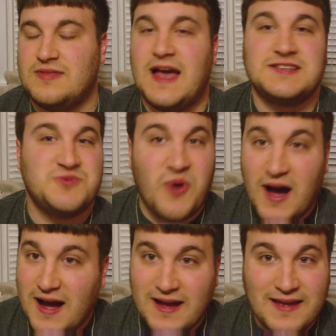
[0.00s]
That's
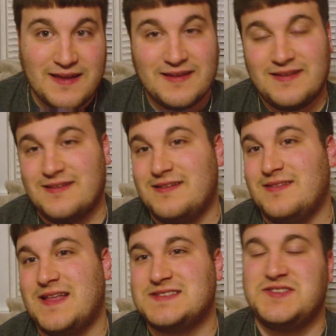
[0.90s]
why.
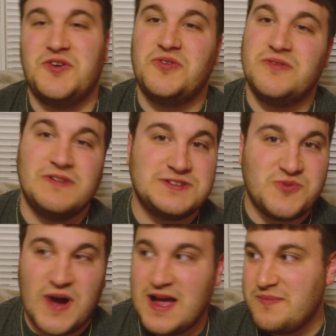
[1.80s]
That's the only reason
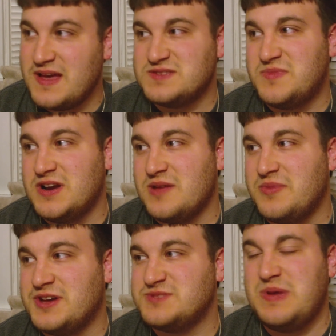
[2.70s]
why it makes money,
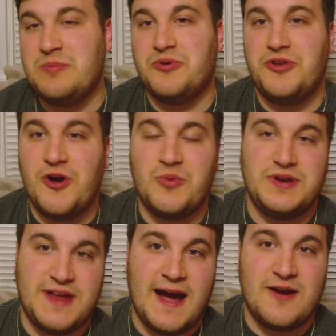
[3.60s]
because people know
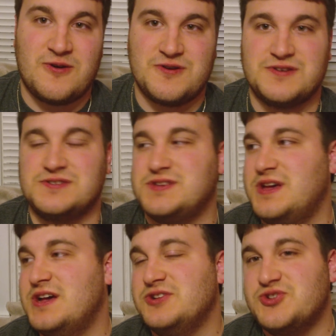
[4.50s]
what Die Hard is.
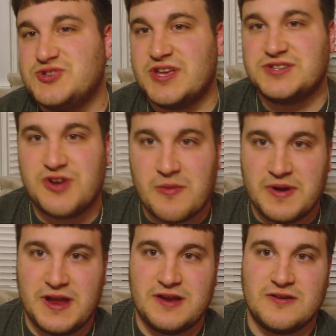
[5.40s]
Just like
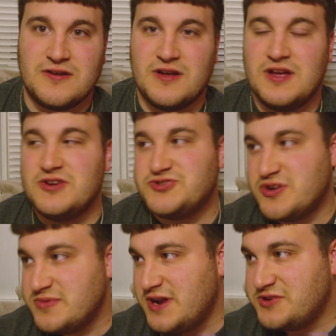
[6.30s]
Terminator.
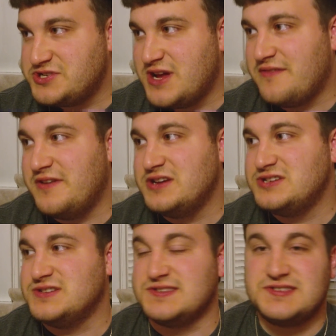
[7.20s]
Terminator
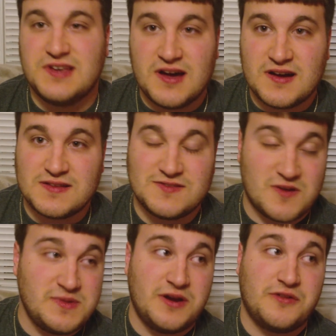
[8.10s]
Salvation sucked.
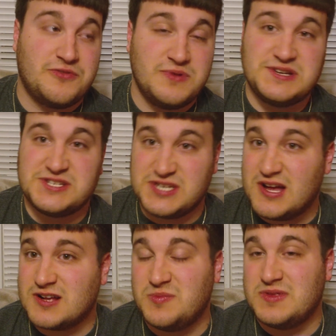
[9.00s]
Terminator 3
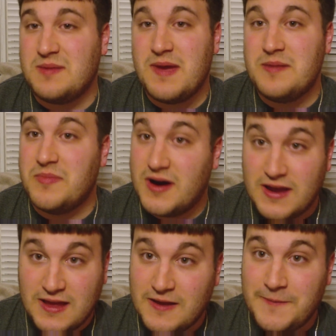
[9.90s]
sucked, but they made
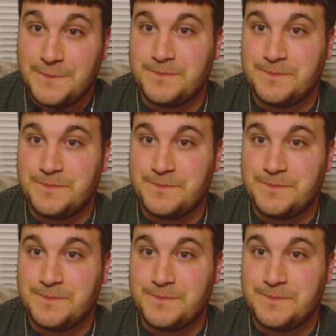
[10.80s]
money.